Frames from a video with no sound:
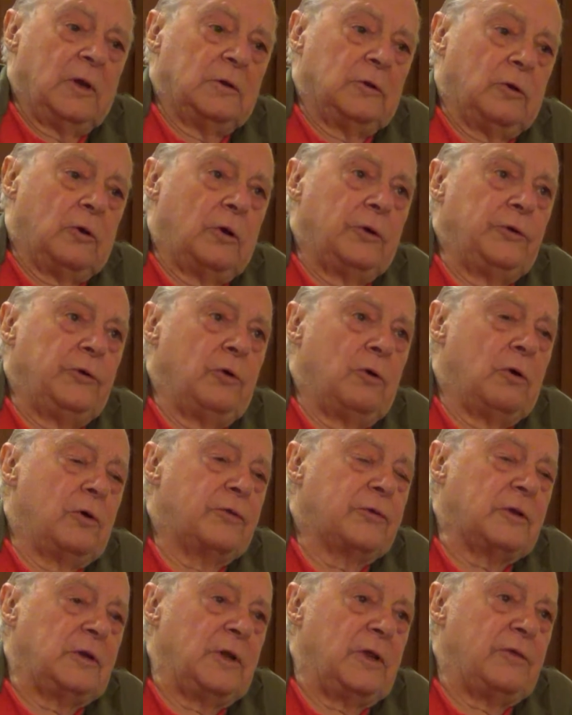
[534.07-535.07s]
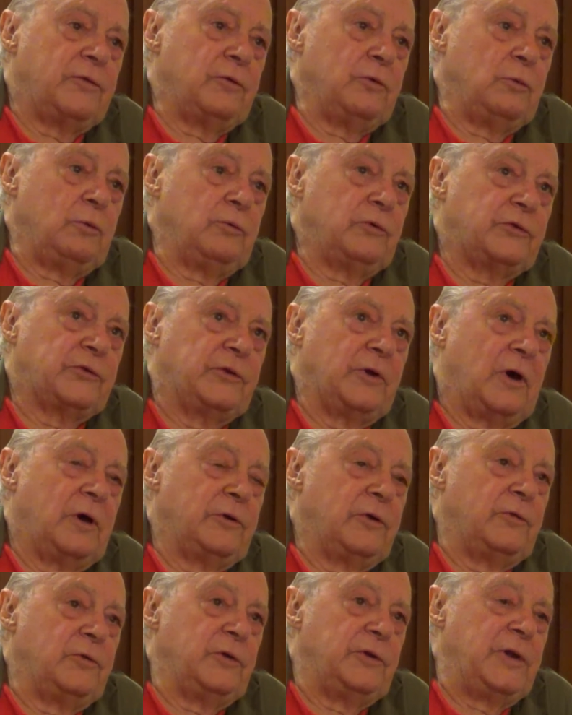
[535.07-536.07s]
Lord Northcliffe, who
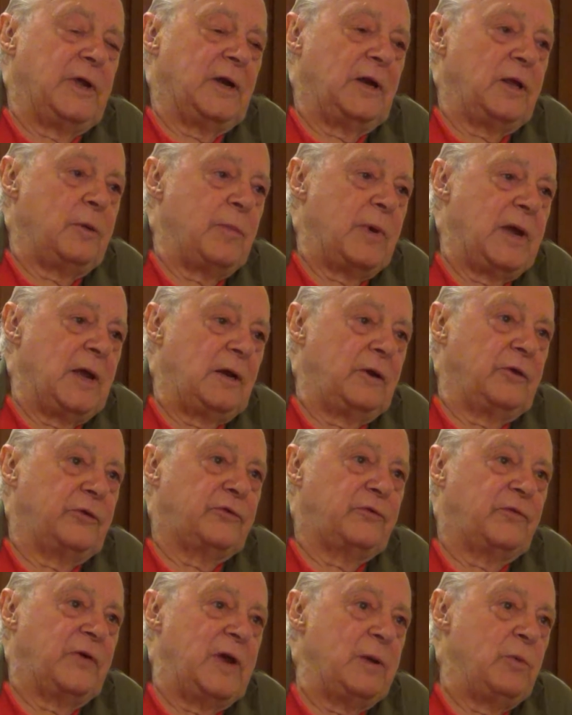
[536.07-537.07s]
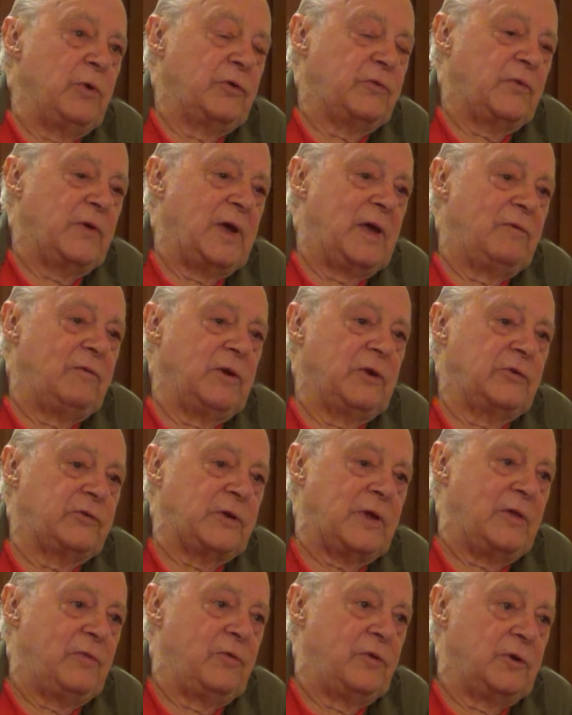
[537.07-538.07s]
started the Daily Mail, is famous for having
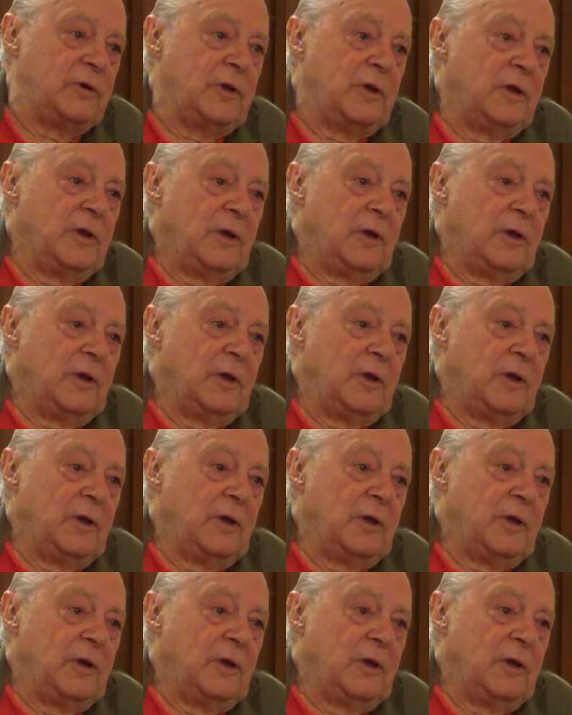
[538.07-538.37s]
said that